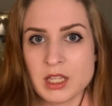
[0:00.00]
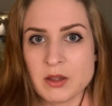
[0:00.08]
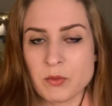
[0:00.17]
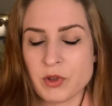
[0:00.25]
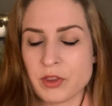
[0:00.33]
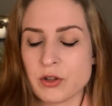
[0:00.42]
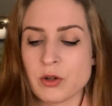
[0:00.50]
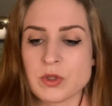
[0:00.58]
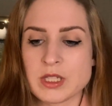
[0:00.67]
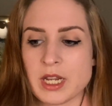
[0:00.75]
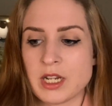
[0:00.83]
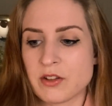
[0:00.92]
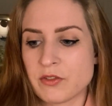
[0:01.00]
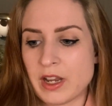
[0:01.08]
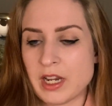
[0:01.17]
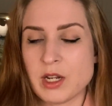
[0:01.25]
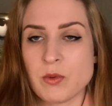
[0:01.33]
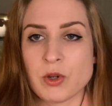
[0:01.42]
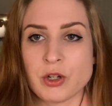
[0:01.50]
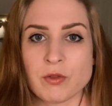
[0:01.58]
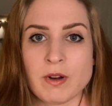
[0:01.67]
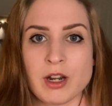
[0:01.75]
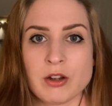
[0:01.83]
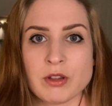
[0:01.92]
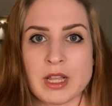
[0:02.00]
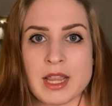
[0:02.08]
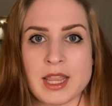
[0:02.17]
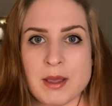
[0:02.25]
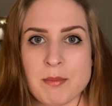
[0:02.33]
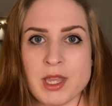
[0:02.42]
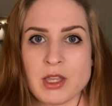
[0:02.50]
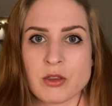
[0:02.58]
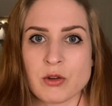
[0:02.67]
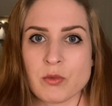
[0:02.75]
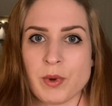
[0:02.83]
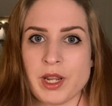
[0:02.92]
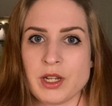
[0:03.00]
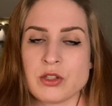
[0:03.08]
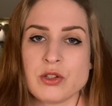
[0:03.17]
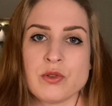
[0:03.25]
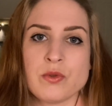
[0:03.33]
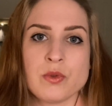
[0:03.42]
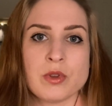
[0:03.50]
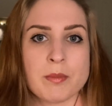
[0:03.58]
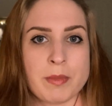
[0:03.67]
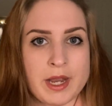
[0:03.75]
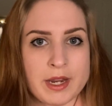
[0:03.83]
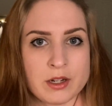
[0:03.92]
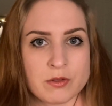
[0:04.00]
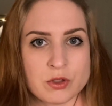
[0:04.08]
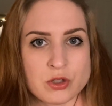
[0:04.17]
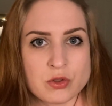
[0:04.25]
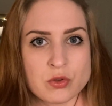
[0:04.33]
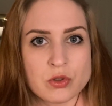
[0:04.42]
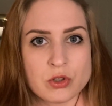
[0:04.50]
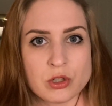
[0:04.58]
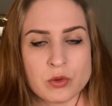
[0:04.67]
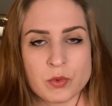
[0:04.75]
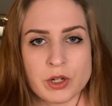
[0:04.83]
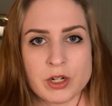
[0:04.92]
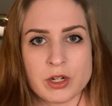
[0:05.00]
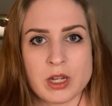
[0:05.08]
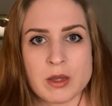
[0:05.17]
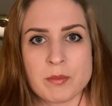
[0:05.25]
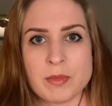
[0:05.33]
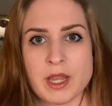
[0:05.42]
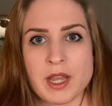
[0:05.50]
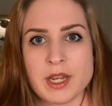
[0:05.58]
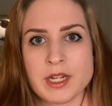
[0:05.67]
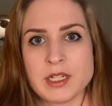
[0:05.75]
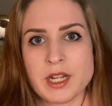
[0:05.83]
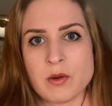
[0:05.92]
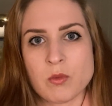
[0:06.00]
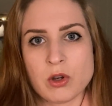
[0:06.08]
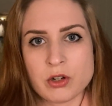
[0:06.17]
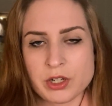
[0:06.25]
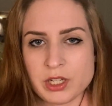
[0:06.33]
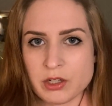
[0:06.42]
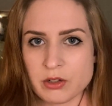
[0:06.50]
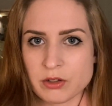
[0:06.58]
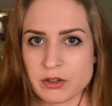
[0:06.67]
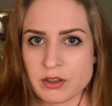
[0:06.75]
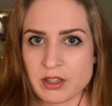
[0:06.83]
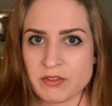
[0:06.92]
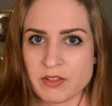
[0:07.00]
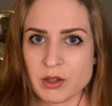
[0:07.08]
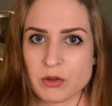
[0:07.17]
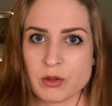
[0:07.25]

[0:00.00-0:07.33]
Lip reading: With no sign of anyone around, they make their way to the back of the store, where behind a water heater they found the